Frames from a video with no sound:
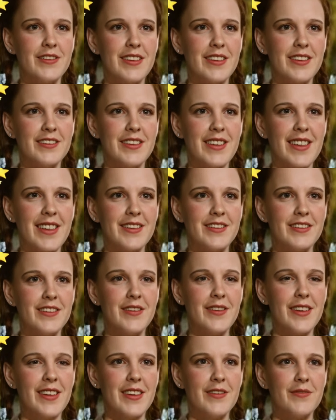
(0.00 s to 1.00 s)
success,
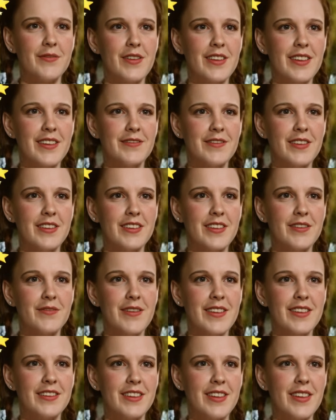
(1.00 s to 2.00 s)
and I believe you should
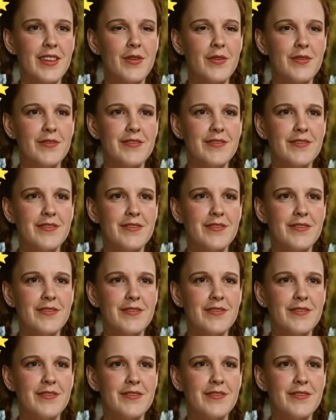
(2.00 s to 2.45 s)
be too.